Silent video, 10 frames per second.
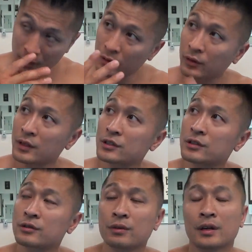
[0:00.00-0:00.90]
you know, that's
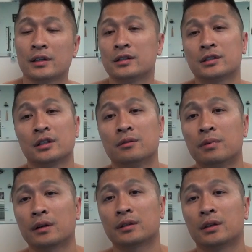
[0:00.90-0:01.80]
just what I had to say
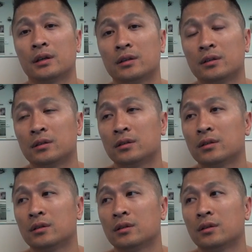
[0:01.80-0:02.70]
about that.
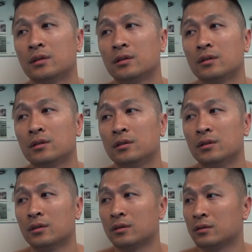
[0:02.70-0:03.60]
You
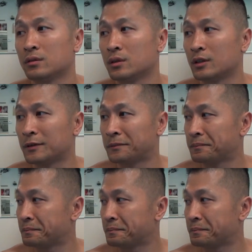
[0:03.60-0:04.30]
know, um,